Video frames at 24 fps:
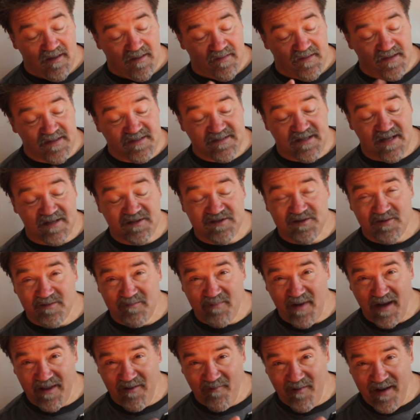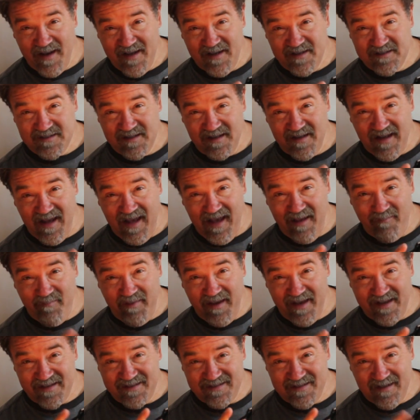This sensor, by the way, is an
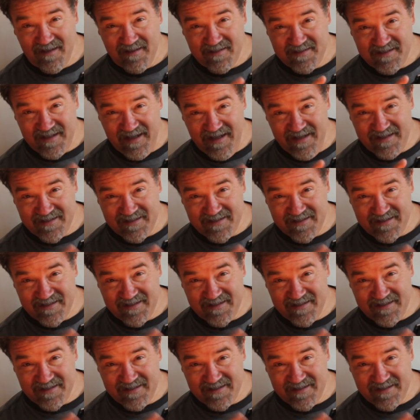APS-C